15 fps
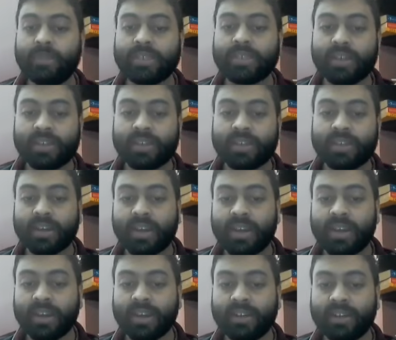is
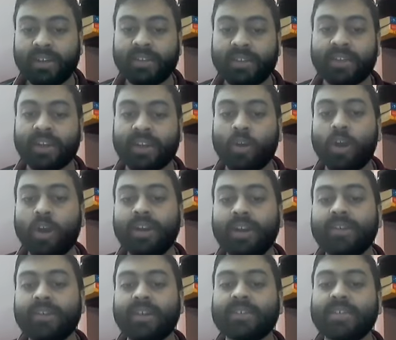conducted, the recorded
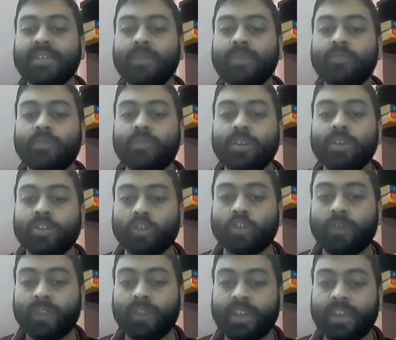transcript
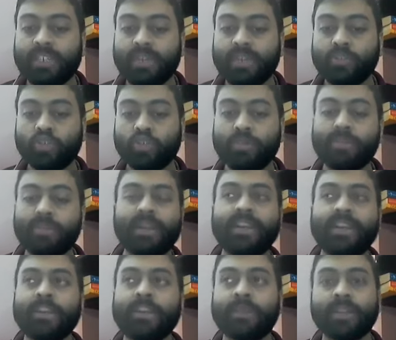of the AGM should be
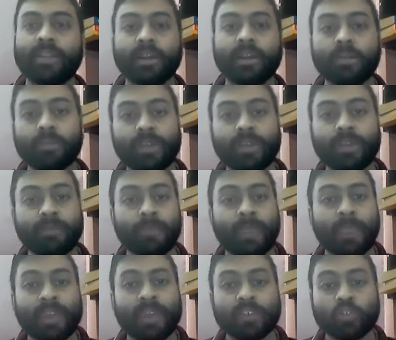maintained by the company.
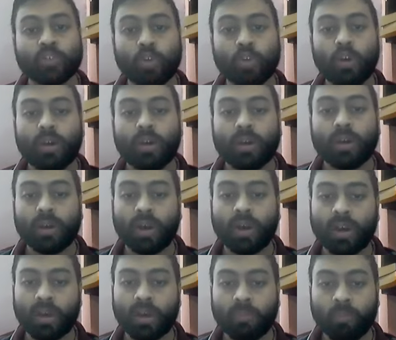So
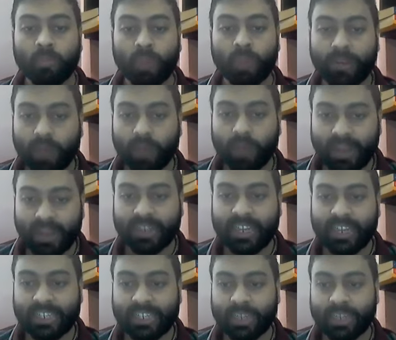when you conduct the
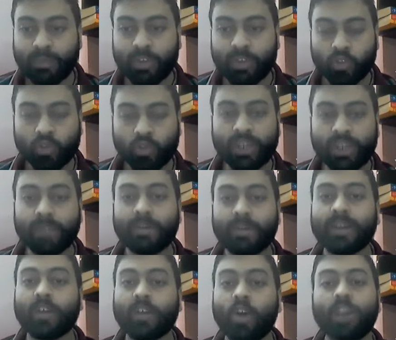AGM, you should keep a
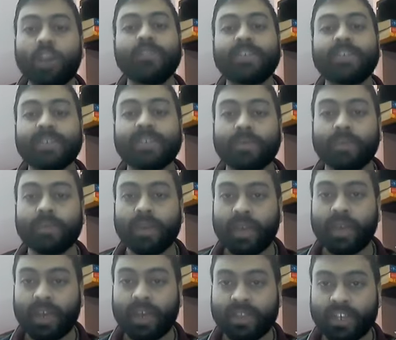record of the same,
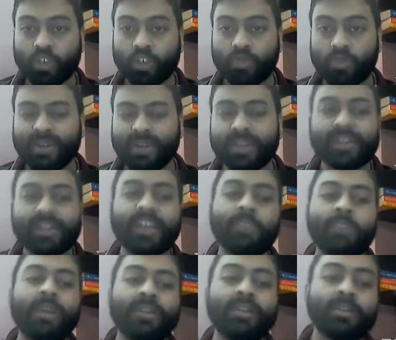and that should be
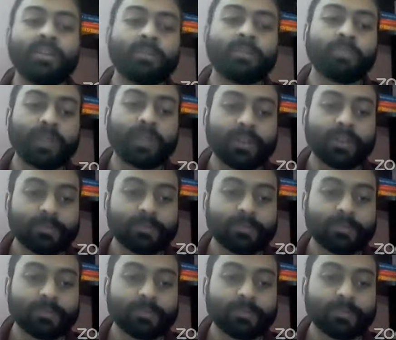retained by the company